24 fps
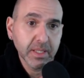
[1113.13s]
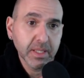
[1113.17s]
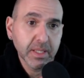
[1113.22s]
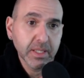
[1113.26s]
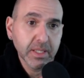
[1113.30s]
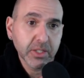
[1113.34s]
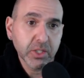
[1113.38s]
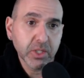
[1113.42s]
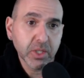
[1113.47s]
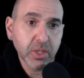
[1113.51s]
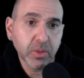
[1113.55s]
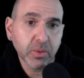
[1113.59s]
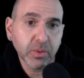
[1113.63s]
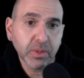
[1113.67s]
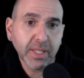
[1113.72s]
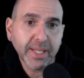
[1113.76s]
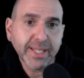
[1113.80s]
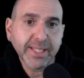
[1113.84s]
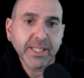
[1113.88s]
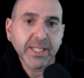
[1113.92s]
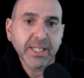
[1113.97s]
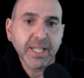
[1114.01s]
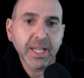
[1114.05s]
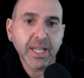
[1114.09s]
So
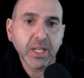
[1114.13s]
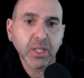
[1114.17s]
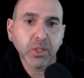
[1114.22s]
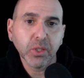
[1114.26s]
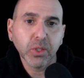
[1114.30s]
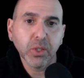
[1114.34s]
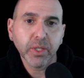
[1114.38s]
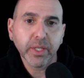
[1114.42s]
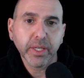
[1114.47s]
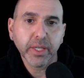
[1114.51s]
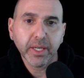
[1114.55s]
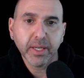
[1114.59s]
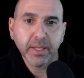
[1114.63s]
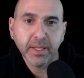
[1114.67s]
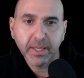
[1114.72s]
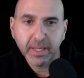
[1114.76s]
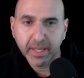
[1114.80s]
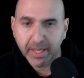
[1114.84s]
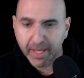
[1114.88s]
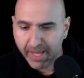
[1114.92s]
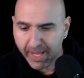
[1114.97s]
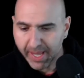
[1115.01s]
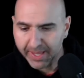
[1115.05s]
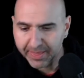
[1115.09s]
let's take a look
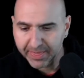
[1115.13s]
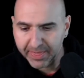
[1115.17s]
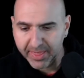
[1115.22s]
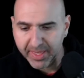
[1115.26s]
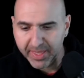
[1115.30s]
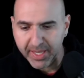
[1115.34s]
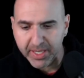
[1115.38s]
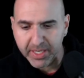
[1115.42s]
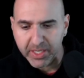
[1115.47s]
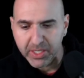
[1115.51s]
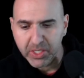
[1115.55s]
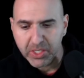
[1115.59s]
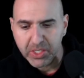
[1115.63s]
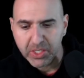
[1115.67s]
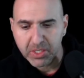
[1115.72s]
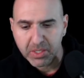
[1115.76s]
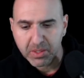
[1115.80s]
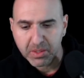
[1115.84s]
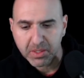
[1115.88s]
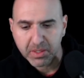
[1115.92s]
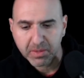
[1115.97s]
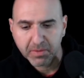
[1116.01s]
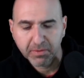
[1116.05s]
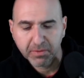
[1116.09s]
at this
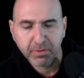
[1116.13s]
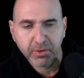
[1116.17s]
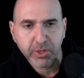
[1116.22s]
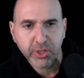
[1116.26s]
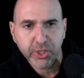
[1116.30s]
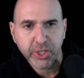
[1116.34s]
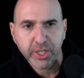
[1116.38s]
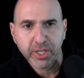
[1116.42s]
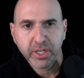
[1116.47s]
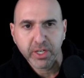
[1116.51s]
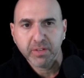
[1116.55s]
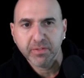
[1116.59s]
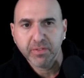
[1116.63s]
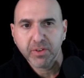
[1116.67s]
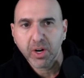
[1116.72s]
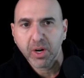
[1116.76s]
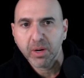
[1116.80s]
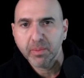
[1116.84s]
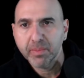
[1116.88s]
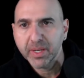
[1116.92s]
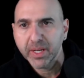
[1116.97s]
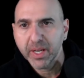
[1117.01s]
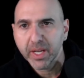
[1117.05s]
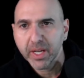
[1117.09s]
version of
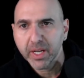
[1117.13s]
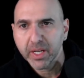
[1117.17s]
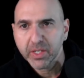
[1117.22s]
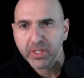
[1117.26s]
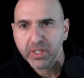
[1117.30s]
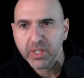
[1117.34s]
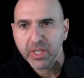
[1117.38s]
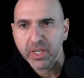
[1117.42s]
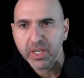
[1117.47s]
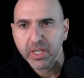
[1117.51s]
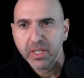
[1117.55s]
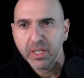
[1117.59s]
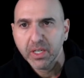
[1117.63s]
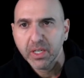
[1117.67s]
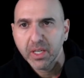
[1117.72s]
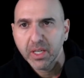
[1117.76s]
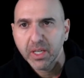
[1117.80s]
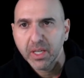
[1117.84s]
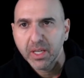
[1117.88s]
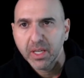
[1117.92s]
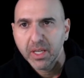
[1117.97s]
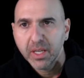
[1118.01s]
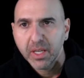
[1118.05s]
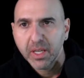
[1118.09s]
carbon dioxide
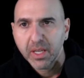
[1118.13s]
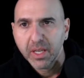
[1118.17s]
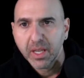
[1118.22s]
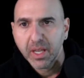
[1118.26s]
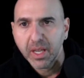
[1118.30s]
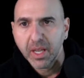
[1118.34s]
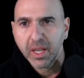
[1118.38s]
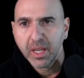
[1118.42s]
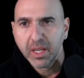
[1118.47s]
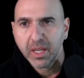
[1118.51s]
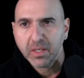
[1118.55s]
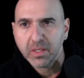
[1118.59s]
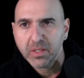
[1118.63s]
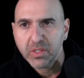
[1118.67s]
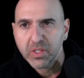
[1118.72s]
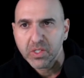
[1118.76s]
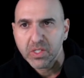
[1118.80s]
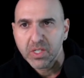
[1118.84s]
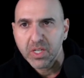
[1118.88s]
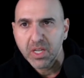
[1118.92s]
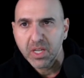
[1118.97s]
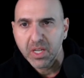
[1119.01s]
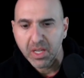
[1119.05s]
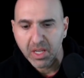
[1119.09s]
and
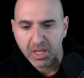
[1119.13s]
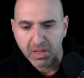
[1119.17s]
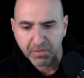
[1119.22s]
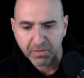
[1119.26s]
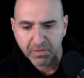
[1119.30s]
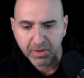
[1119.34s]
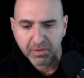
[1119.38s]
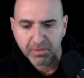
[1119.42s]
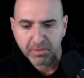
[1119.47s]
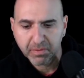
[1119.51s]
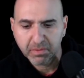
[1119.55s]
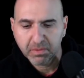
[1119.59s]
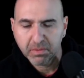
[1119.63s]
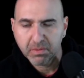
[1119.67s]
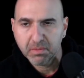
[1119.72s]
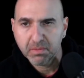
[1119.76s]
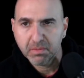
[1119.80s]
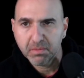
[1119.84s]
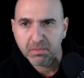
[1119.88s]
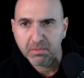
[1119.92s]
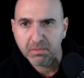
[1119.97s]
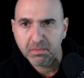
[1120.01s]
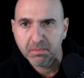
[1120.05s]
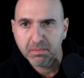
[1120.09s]
see if it
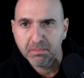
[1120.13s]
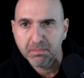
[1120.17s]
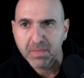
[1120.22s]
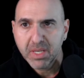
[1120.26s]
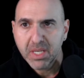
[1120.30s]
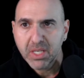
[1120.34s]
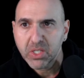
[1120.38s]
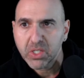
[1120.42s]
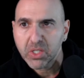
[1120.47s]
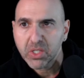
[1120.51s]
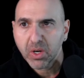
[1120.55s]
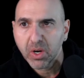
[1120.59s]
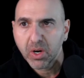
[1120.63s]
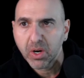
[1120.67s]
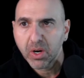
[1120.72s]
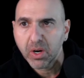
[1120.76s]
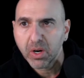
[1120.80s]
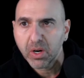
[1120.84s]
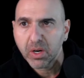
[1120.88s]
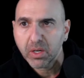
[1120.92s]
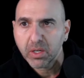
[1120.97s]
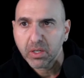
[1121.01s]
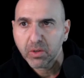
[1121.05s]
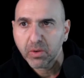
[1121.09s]
meets
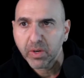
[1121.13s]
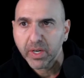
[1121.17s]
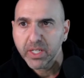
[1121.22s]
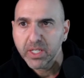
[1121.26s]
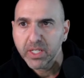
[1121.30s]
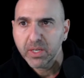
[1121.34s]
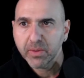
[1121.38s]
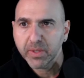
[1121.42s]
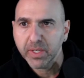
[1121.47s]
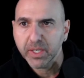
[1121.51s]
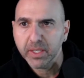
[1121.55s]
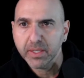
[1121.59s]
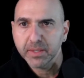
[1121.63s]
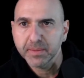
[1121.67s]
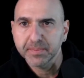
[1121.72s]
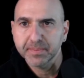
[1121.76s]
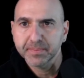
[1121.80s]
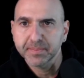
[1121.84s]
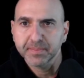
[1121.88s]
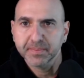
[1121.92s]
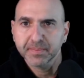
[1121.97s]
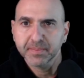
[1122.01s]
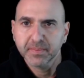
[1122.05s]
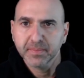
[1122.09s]
our criteria.
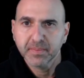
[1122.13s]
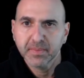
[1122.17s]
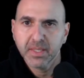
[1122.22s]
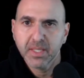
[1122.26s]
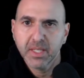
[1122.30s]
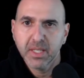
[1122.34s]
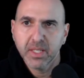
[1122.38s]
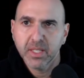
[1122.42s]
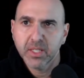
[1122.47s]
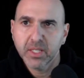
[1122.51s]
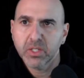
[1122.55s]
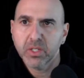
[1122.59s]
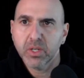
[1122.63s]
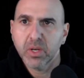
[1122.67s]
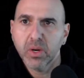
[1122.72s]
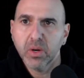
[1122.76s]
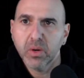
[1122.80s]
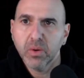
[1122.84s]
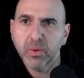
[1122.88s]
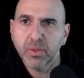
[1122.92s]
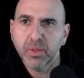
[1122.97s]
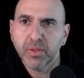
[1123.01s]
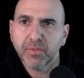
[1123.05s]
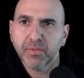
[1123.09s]

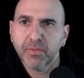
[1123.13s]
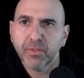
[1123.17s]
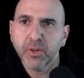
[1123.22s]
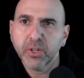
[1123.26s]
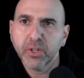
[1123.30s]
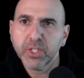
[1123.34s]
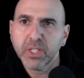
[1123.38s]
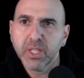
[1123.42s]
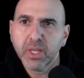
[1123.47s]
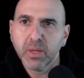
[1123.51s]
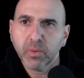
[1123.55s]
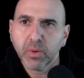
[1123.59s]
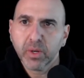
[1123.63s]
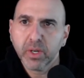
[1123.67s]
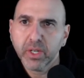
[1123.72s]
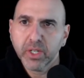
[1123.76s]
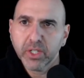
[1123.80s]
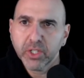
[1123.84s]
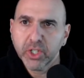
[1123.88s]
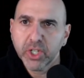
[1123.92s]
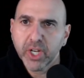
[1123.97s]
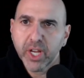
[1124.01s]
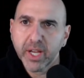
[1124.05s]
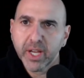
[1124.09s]
So the first thing we're going to
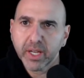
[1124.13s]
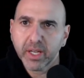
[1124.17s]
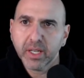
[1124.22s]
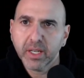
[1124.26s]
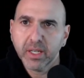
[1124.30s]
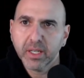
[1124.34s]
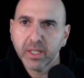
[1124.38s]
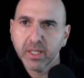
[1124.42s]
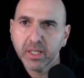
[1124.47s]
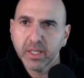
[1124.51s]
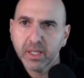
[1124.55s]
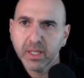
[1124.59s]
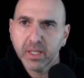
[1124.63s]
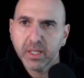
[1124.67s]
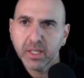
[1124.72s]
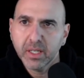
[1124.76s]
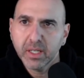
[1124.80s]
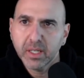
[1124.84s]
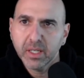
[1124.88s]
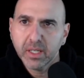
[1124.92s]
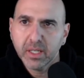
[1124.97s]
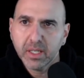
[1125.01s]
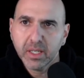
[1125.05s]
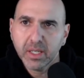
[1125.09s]
check
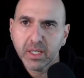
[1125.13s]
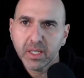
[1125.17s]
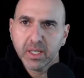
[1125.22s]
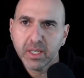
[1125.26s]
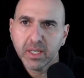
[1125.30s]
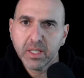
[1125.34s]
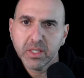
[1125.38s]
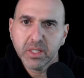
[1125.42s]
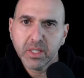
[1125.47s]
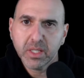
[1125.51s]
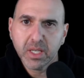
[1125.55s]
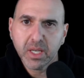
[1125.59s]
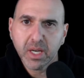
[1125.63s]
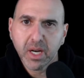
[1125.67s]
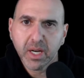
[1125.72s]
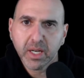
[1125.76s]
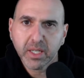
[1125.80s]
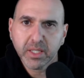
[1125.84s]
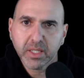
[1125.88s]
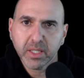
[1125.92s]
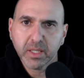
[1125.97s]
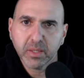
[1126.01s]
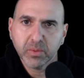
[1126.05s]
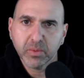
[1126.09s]
is the
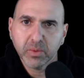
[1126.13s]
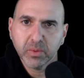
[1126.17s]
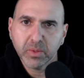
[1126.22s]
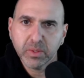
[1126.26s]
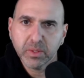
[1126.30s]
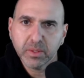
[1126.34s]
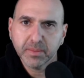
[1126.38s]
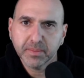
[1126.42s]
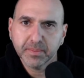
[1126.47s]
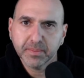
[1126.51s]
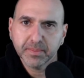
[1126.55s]
octet rule.